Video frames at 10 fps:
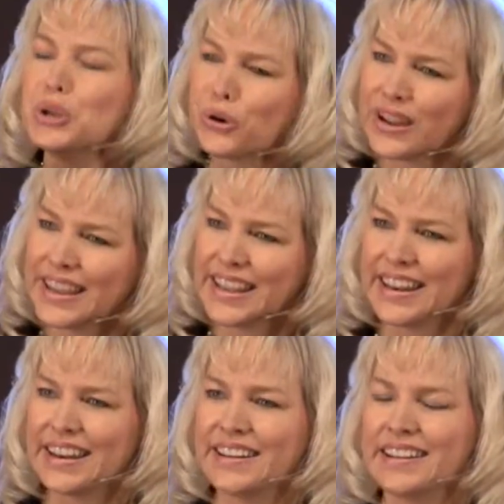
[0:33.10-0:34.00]
you're
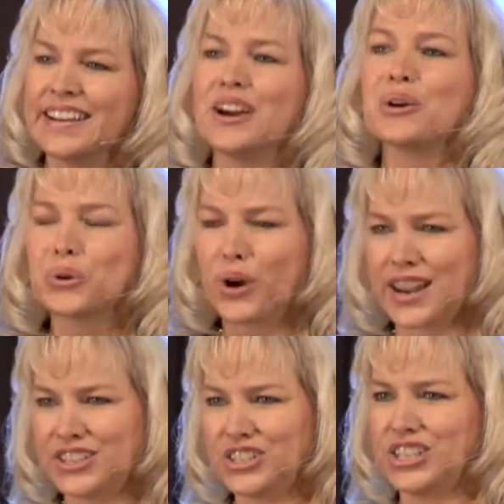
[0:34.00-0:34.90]
in
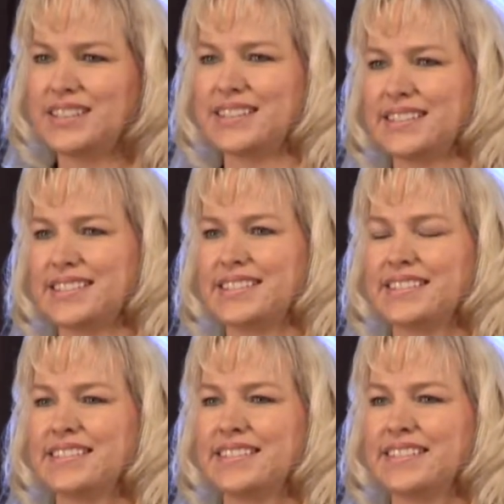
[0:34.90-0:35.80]
Christ Jesus.
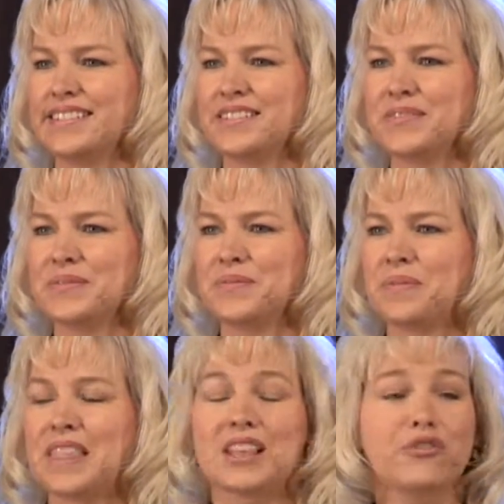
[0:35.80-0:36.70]

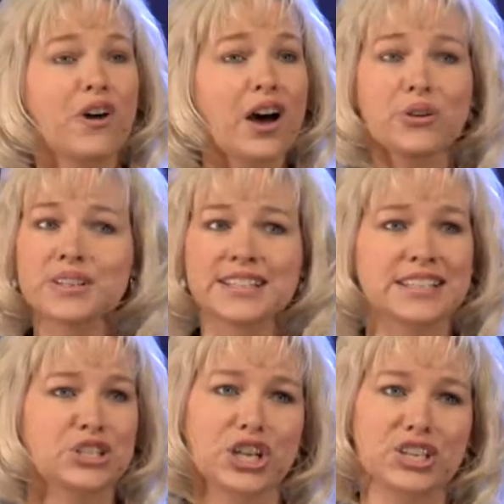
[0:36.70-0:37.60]
The Father
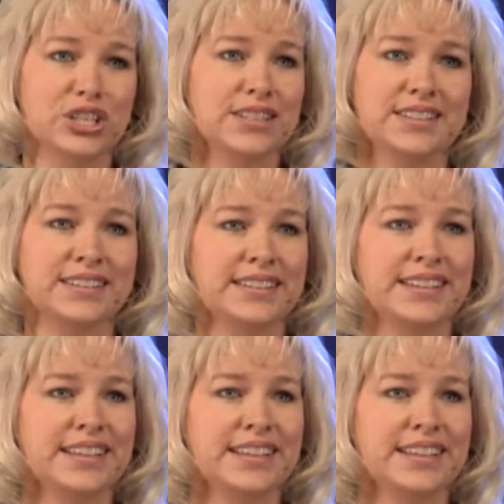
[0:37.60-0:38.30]
doesn't judge us